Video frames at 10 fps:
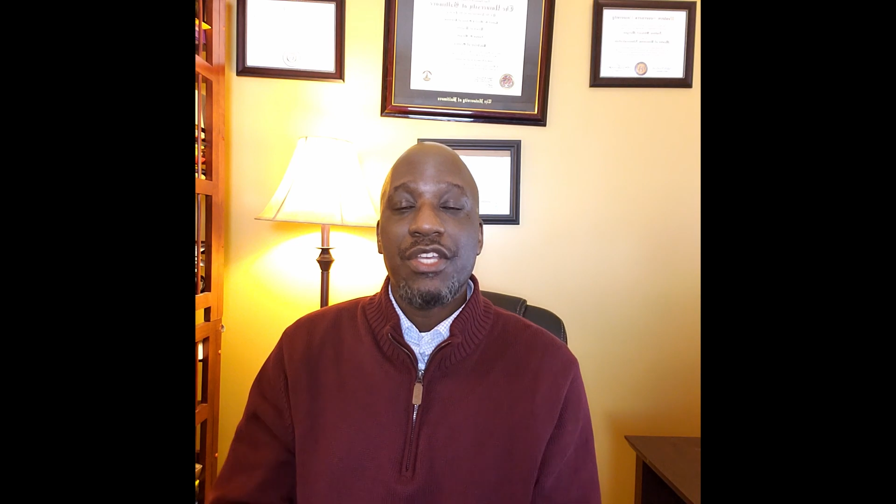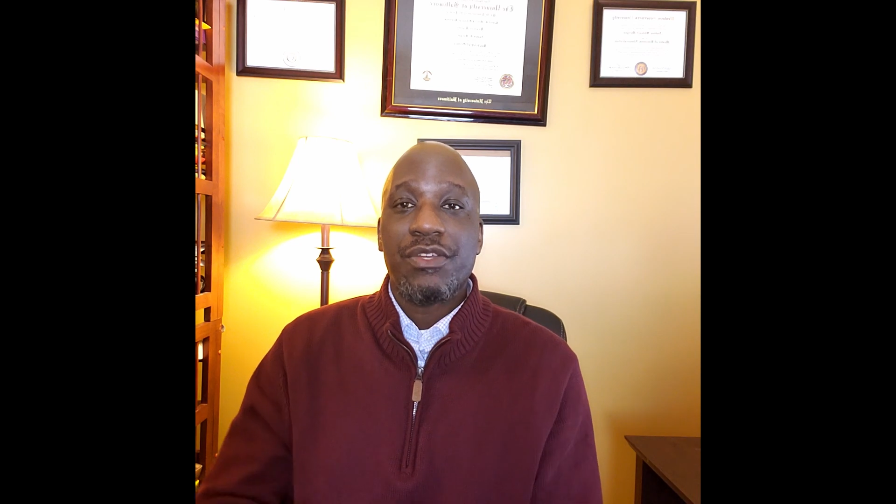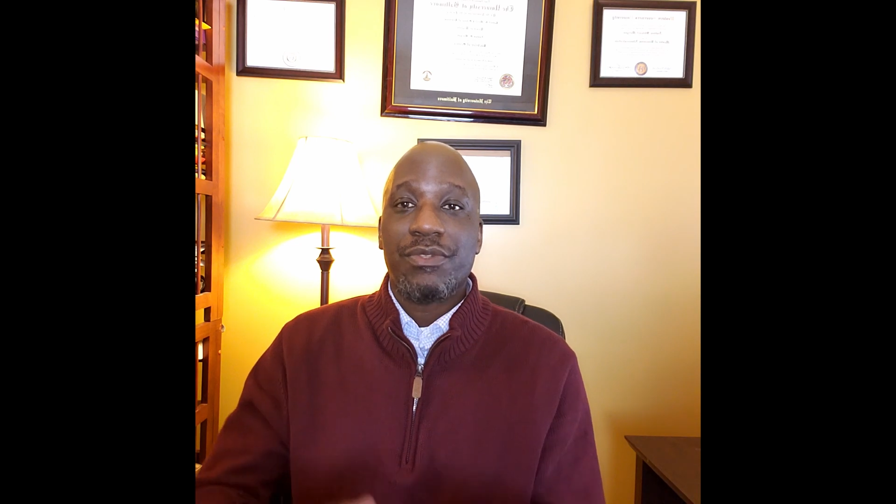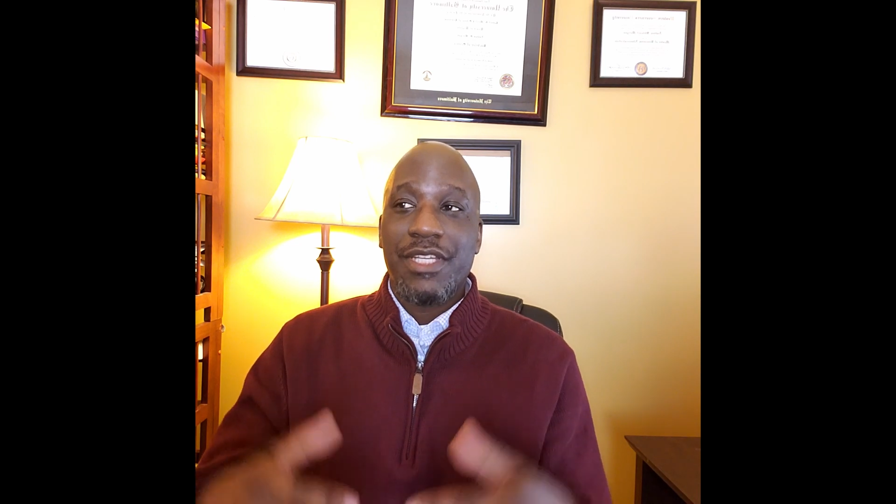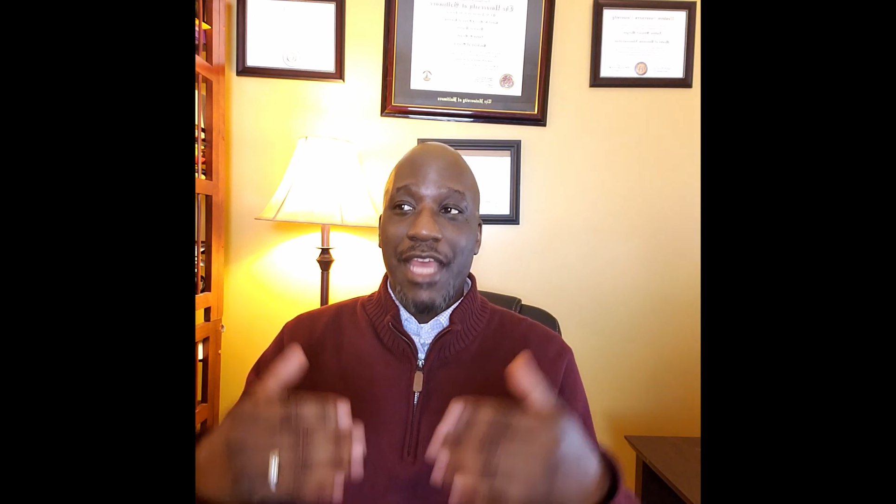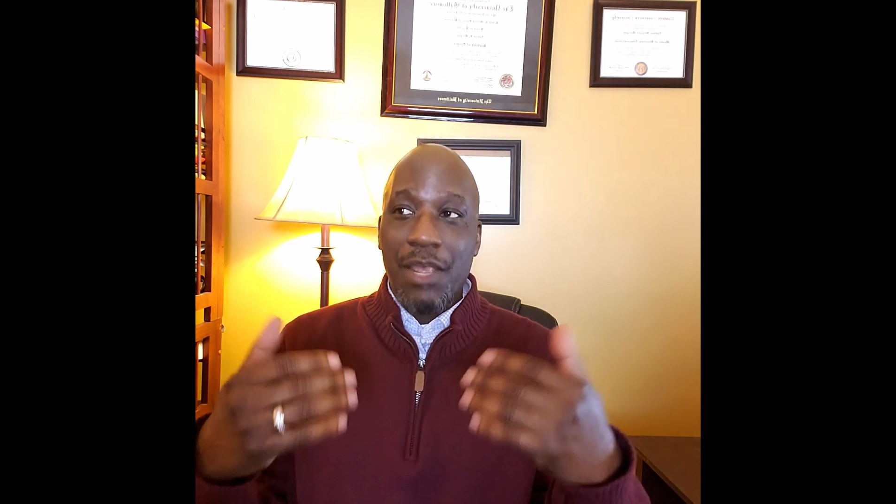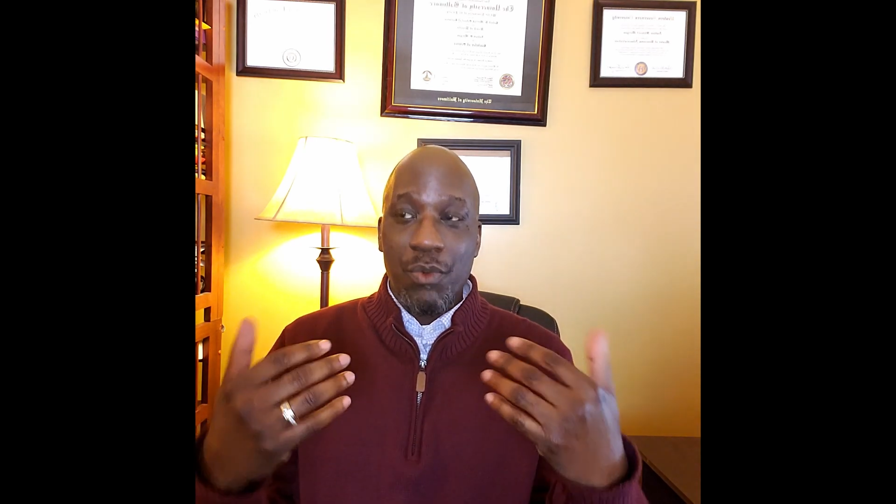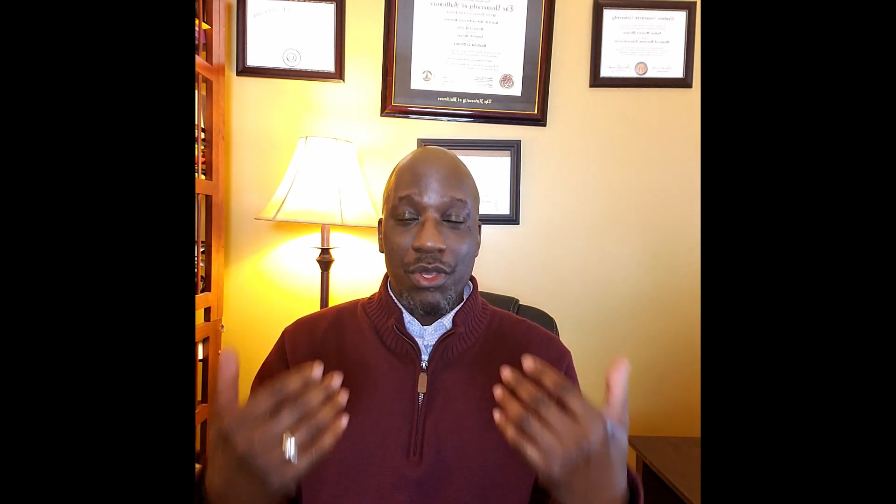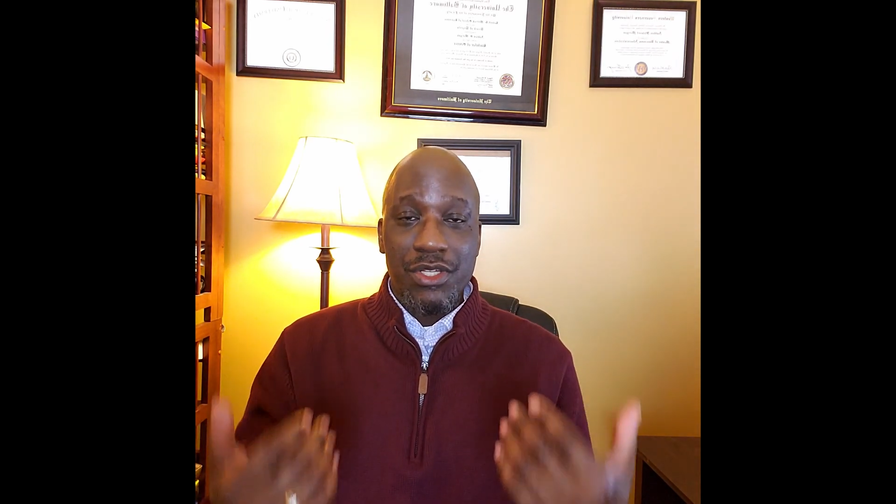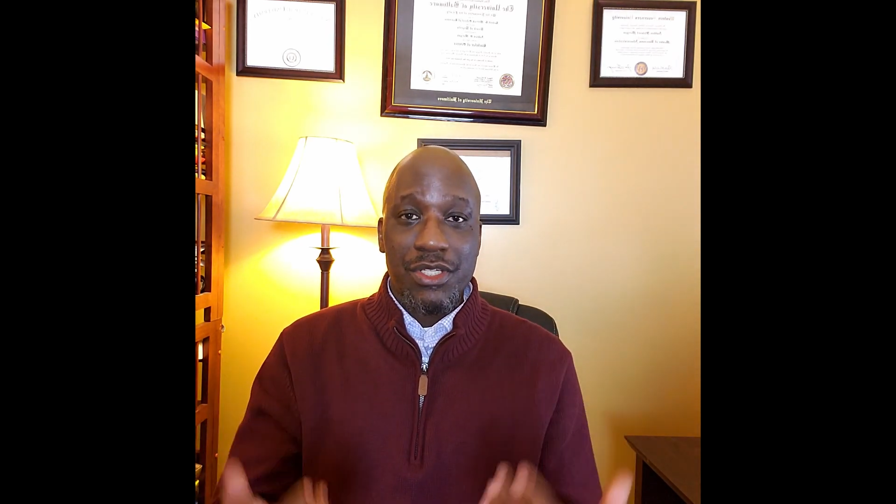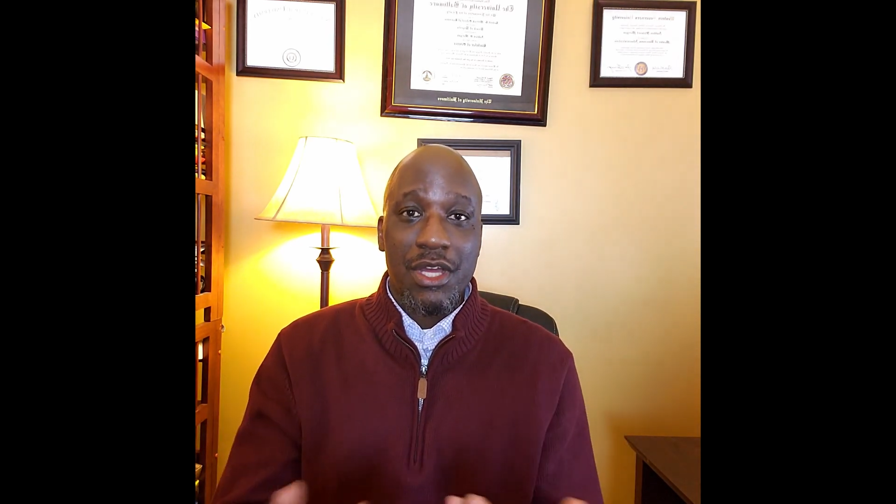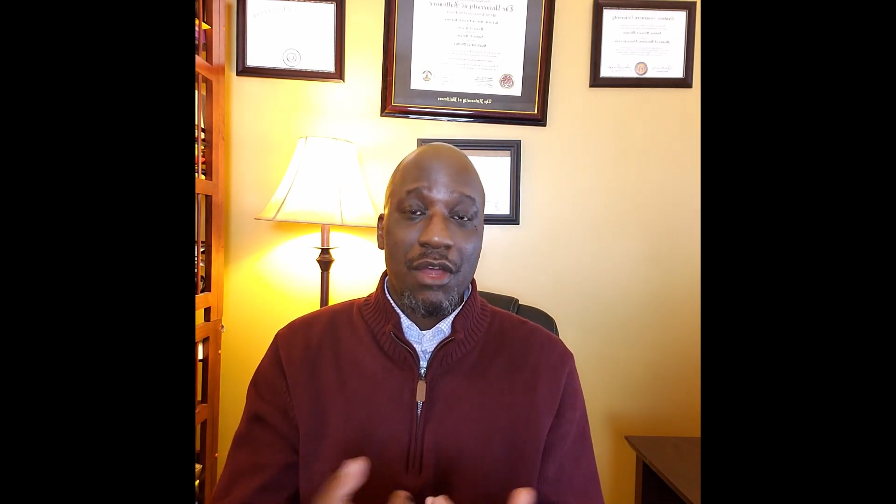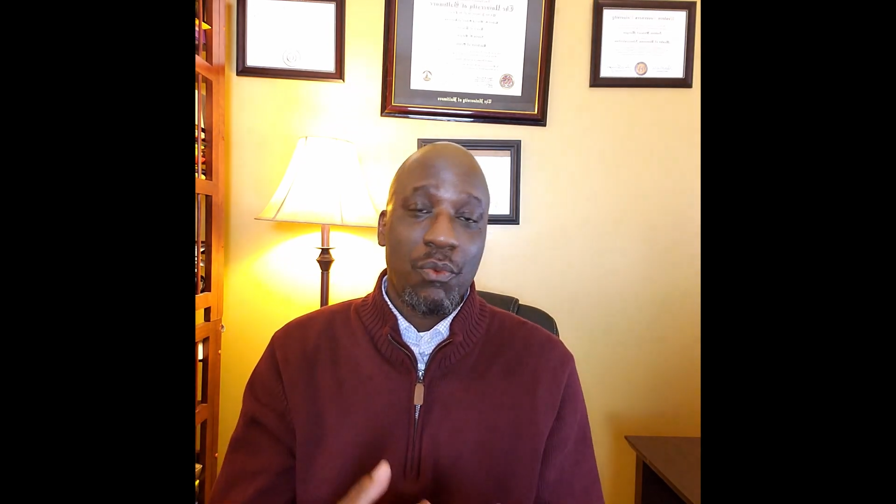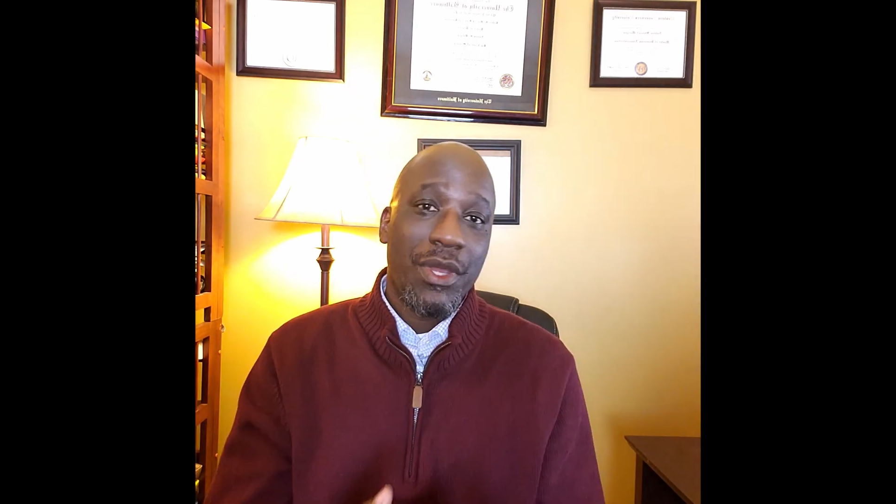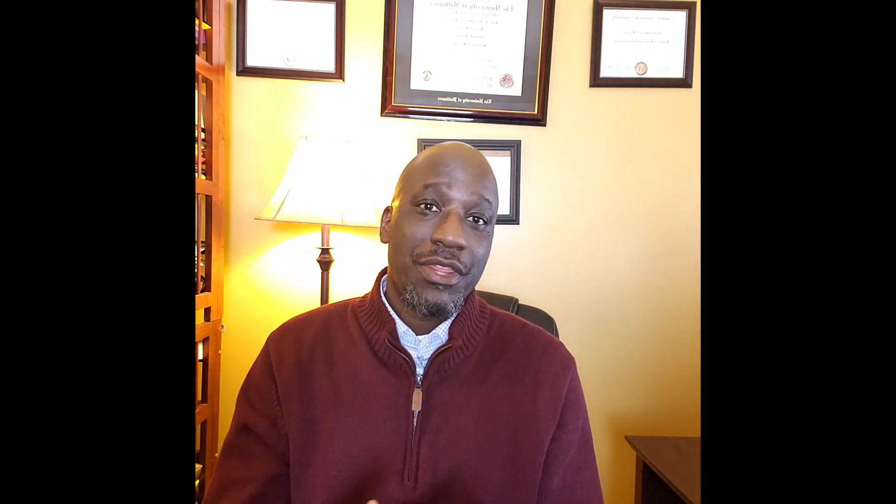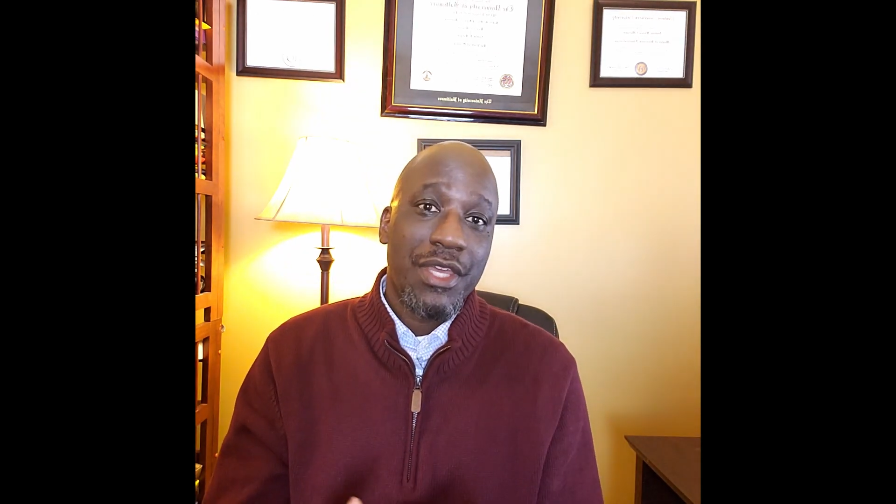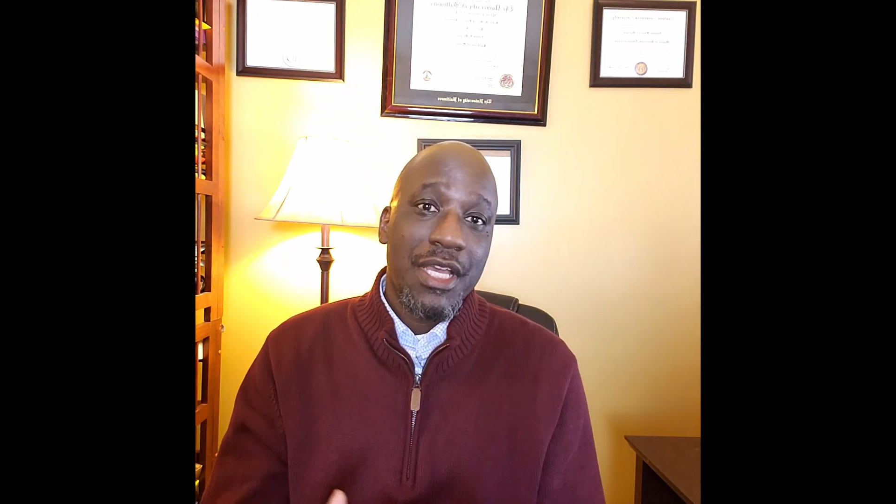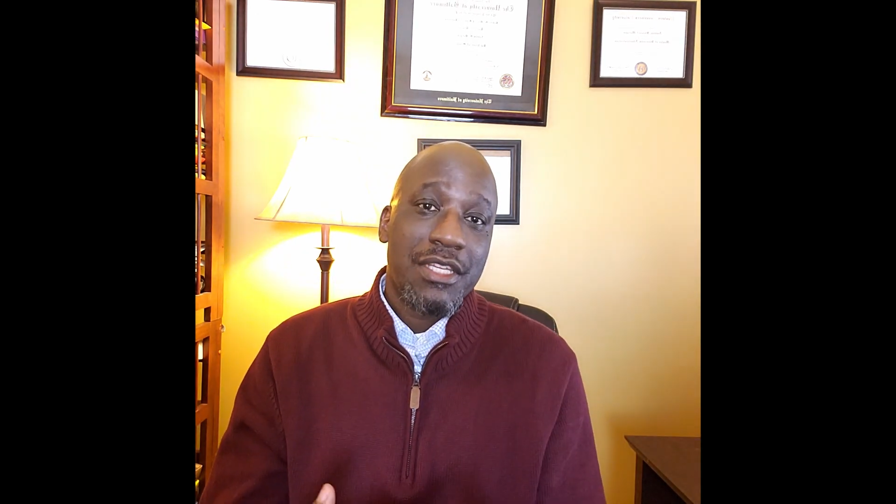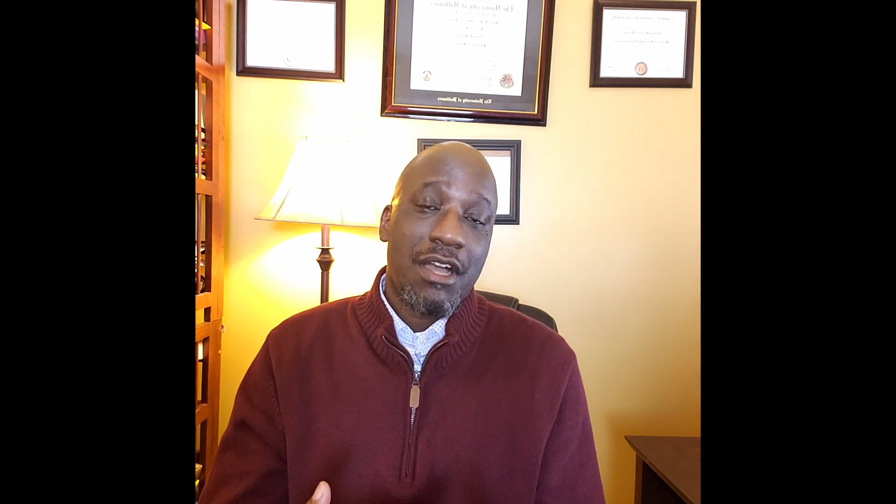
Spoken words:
So today we're going to start with